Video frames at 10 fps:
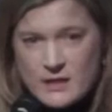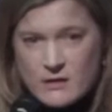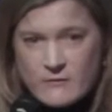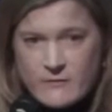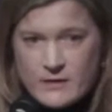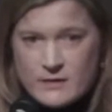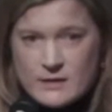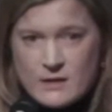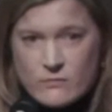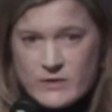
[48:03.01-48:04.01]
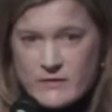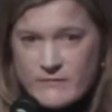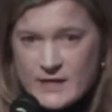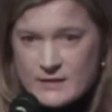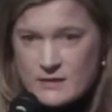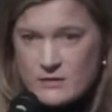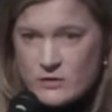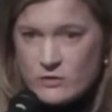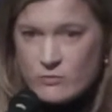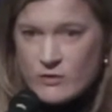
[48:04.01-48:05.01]
our funds and reinvest in a
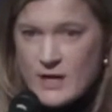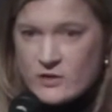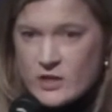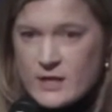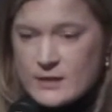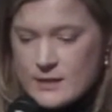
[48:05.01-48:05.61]
new project.